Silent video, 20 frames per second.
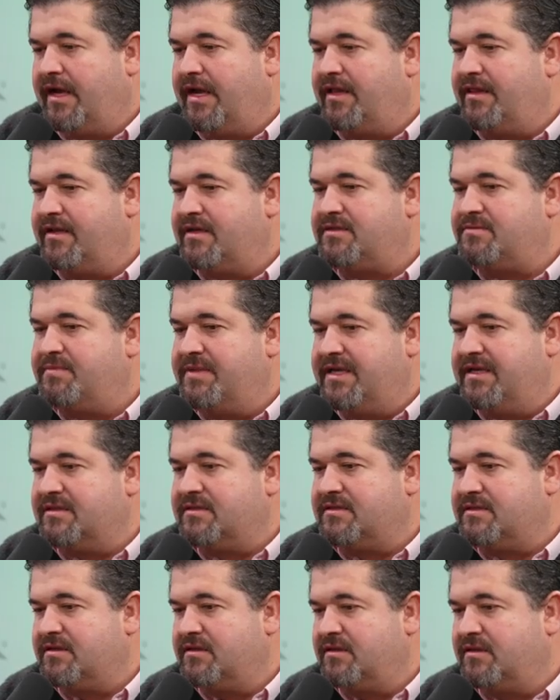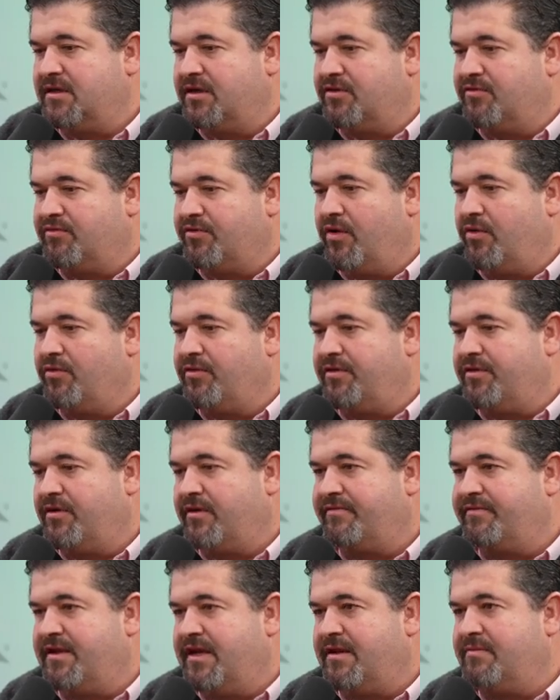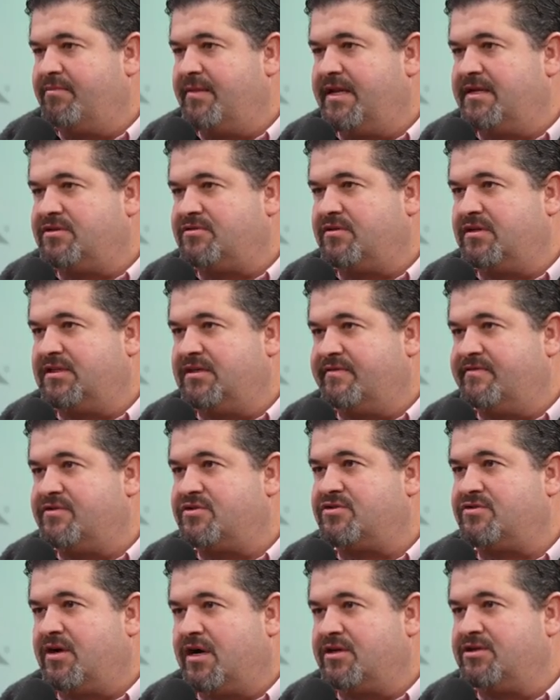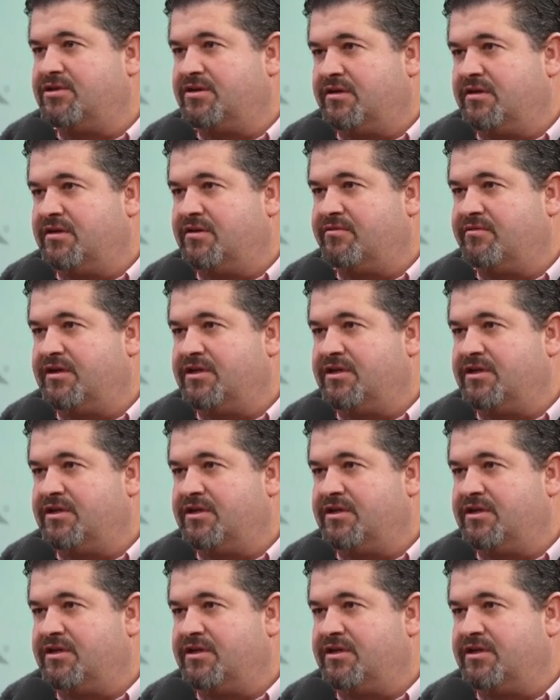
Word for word: And this means the growth of the administrative structure and the